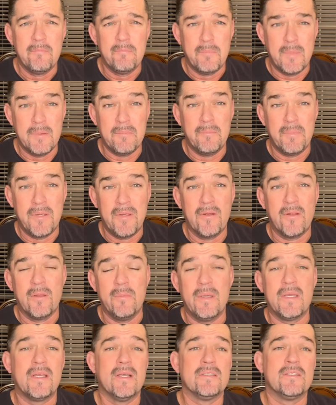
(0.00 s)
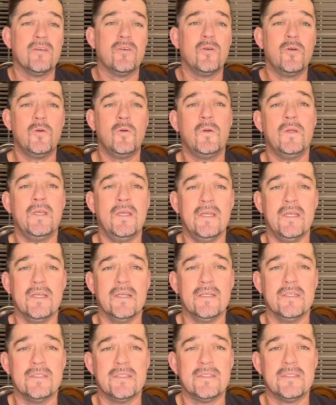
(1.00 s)
but purely because of who he
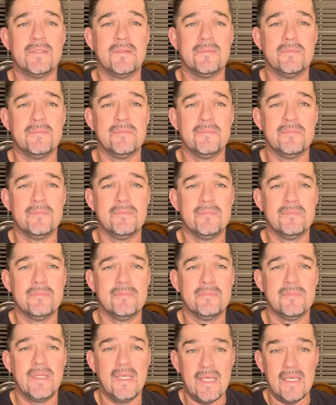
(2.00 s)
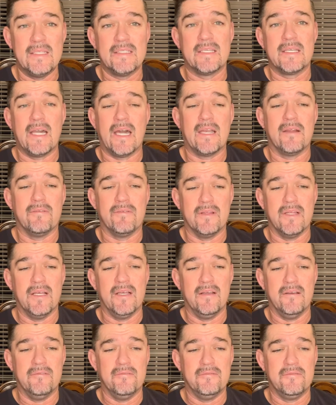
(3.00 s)
is. He is a God of
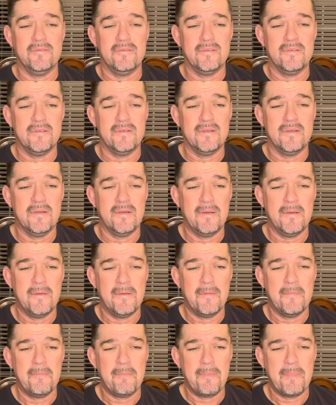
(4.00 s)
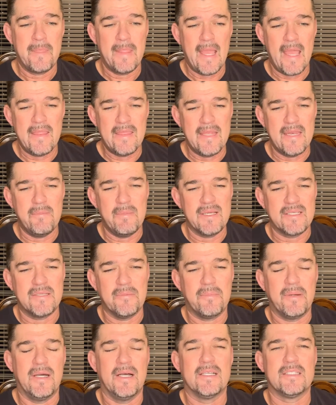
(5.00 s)
love. And then he makes
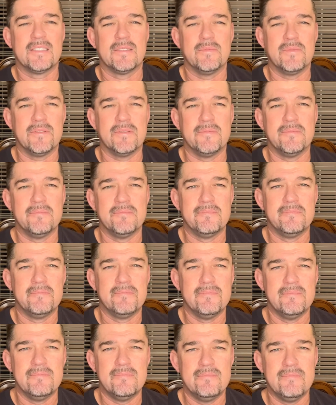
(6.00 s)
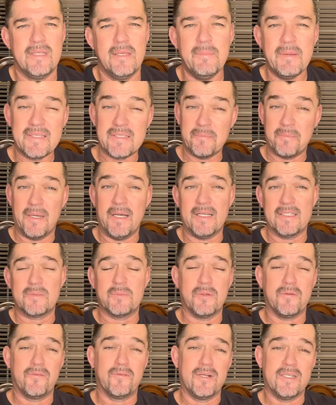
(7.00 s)
it possible. He makes it
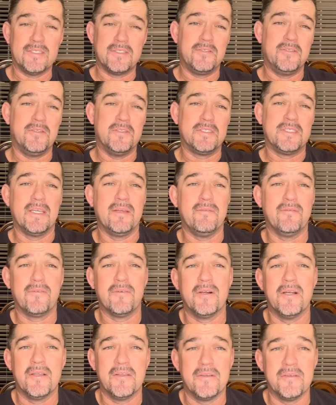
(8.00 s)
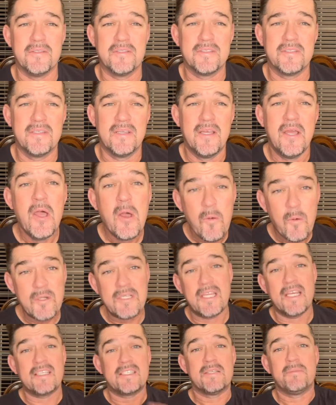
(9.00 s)
possible for us to do the same for others,
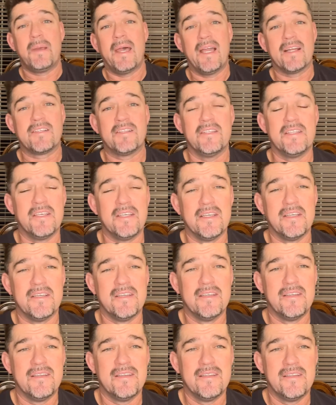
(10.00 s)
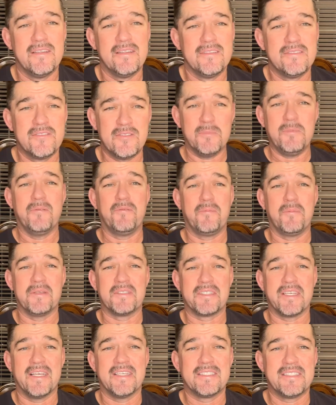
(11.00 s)
which takes us back to the sermon from
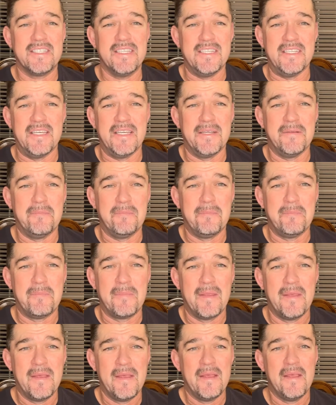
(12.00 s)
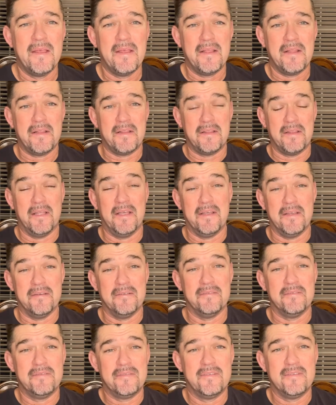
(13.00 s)
this last Sunday.
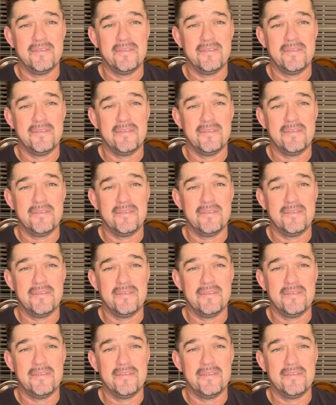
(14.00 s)
Love,